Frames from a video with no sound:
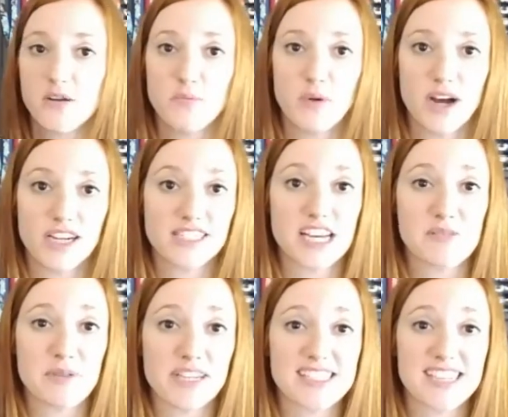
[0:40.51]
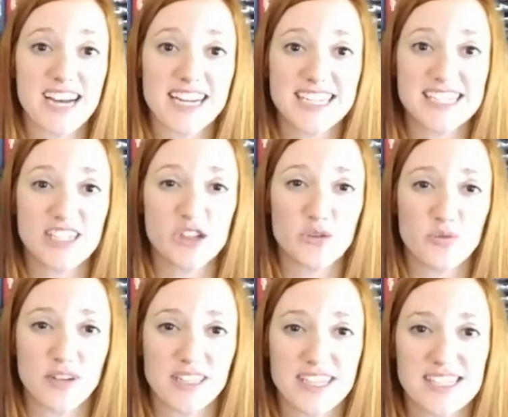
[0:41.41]
but I'm excited to
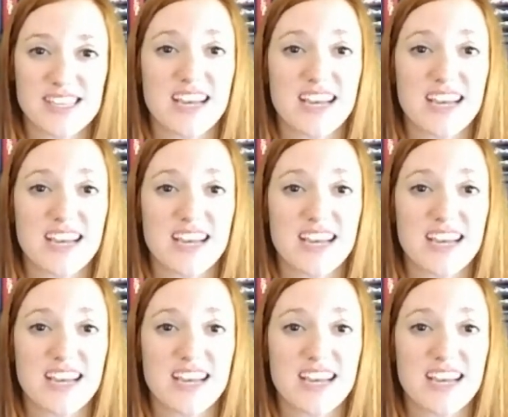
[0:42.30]
read this.